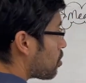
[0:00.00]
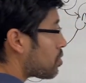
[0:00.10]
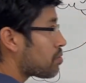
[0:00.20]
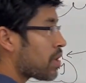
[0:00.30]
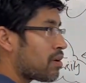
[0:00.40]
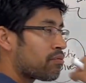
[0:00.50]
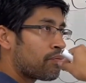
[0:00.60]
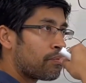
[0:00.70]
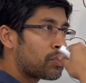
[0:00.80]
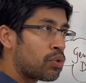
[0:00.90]
kind of
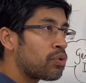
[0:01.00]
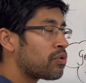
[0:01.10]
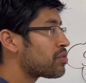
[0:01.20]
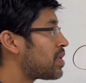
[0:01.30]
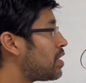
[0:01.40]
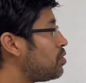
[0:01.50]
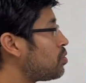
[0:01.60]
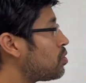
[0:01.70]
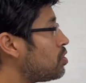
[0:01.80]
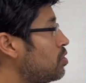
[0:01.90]
tools that you
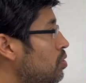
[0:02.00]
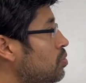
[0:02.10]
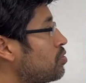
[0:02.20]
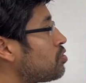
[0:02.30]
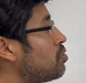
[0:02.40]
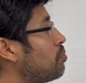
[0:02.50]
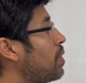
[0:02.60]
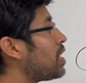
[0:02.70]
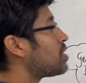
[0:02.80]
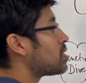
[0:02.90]
could use to
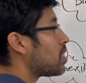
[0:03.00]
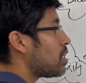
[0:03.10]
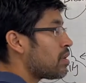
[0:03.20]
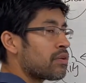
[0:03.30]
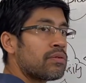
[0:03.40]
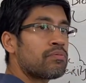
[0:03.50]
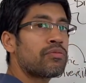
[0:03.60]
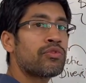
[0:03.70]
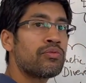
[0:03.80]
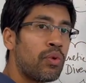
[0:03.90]
measure
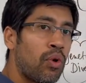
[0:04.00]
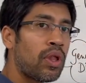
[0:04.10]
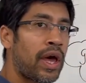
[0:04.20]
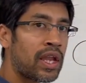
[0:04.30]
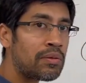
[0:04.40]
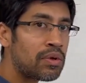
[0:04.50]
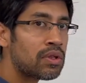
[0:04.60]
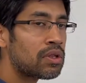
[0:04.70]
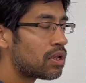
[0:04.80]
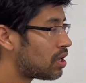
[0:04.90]
small
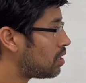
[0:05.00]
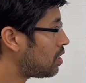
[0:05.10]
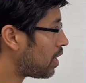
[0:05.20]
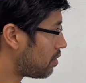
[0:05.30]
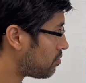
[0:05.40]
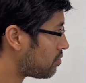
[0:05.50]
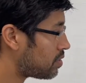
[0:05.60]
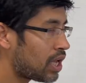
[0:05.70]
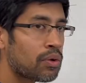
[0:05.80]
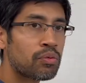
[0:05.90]
animal life.
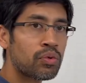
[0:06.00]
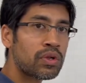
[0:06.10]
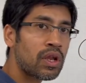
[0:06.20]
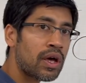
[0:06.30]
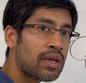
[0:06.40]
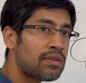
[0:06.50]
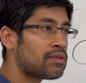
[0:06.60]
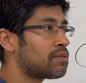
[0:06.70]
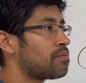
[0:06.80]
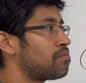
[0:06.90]
Yeah,
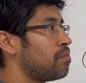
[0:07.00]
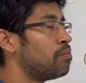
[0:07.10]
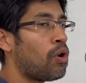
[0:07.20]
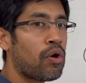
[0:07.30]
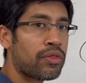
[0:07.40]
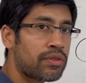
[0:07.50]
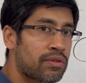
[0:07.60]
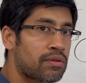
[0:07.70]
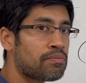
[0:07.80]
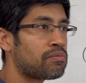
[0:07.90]
woodlice,
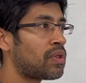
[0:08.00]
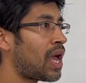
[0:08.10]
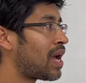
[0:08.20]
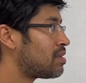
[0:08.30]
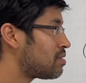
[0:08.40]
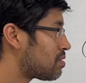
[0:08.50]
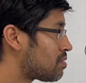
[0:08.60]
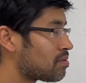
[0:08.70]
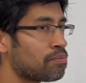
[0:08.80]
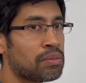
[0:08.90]
moths,
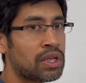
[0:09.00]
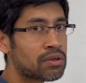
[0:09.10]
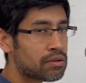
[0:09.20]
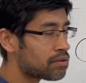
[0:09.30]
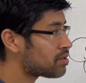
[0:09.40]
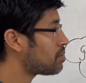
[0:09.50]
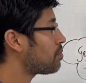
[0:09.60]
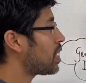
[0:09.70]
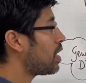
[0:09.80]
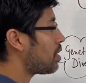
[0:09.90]
ants, beetles,
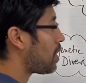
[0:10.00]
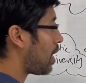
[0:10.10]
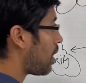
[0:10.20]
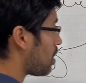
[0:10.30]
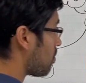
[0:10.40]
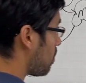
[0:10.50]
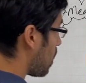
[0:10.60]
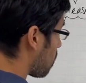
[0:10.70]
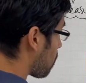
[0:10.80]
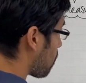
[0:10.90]
that kind of thing.